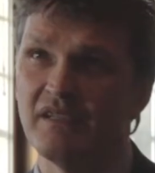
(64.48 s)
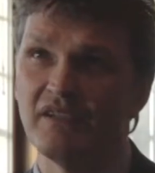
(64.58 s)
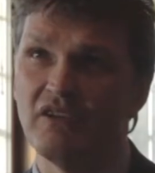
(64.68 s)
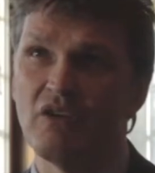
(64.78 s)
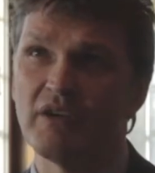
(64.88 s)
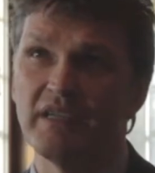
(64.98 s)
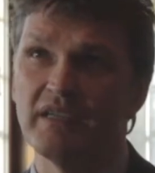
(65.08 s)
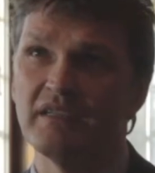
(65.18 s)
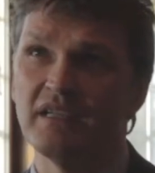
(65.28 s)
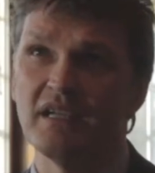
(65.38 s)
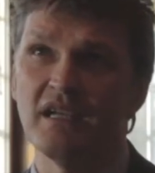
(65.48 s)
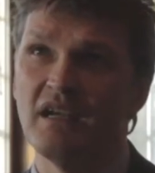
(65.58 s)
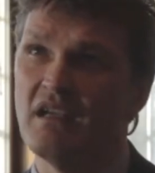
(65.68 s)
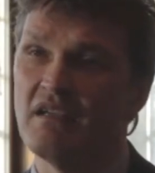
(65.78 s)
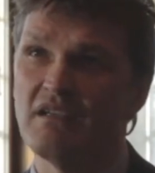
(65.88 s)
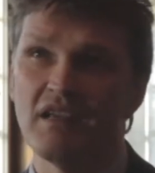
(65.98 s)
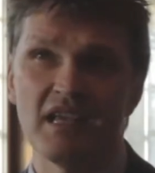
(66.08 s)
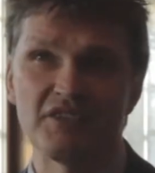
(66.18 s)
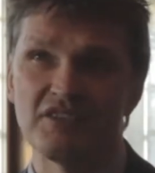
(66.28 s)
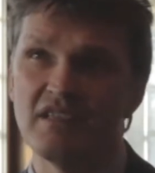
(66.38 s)
of the hockey uh,
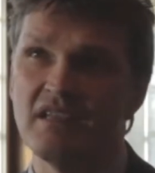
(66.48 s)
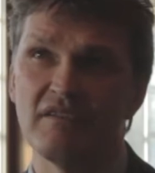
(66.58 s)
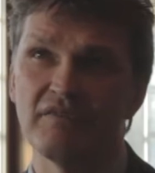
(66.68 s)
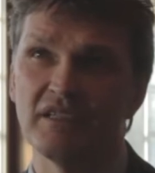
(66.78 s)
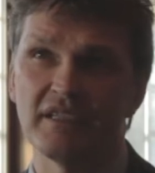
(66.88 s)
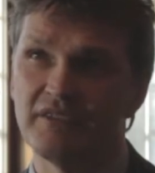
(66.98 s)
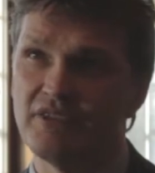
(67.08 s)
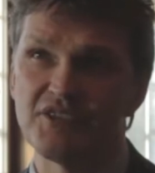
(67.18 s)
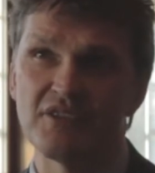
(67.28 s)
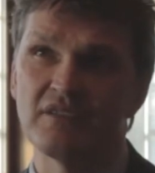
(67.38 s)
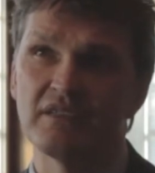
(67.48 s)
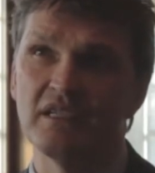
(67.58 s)
has definitely risen.